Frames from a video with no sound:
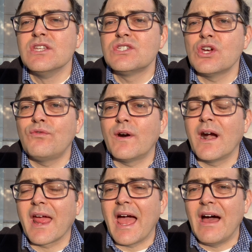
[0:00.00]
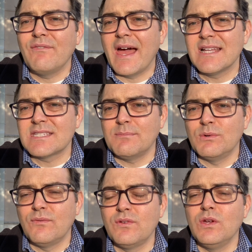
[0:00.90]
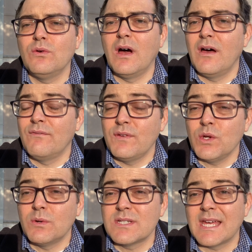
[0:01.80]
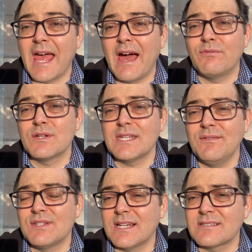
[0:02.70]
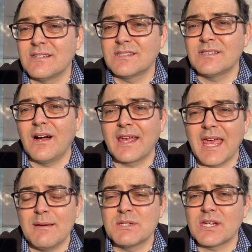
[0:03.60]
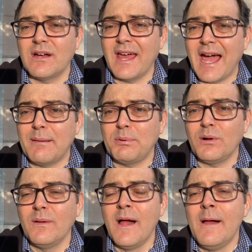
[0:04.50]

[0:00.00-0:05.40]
So far, I have had some review uh, viewers that have received Tesla stock, Amazon, Apple.